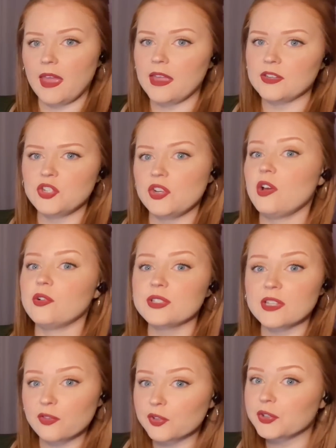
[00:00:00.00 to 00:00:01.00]
And, you know,
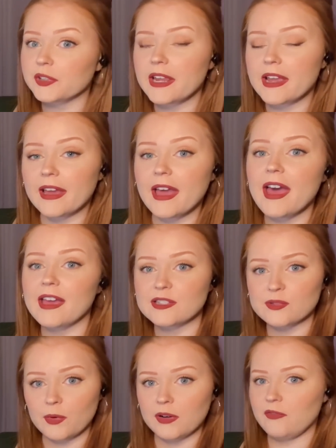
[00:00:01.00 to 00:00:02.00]
South Korea has
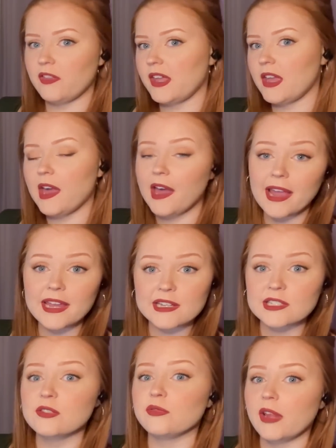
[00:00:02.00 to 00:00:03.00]
one of the
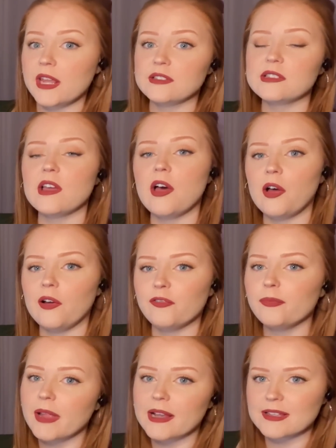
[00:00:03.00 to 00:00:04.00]
highest rates of
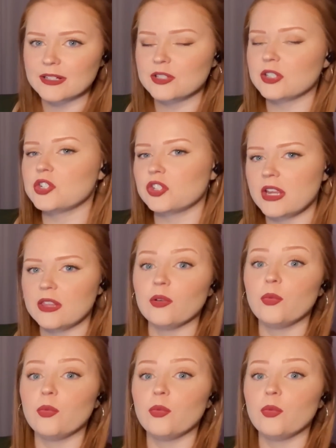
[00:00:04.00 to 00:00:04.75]
plastic surgery in the